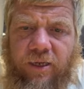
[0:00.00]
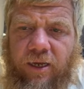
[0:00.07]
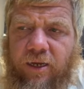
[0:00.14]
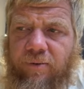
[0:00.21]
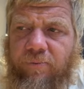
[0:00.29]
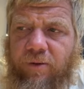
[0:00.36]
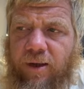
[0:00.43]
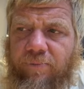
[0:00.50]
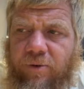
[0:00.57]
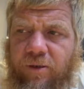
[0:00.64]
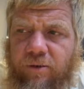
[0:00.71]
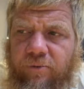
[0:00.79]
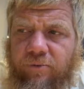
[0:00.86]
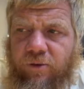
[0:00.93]
Um, I'm
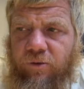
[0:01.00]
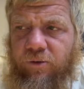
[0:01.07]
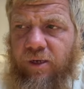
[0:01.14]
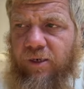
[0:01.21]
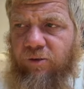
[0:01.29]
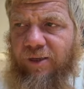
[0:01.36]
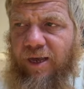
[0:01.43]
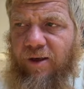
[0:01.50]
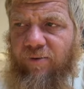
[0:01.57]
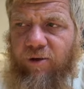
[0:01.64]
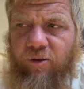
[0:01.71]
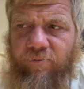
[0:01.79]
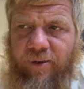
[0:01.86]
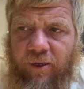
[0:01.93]
gonna, you know, not only have
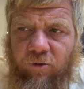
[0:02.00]
all of my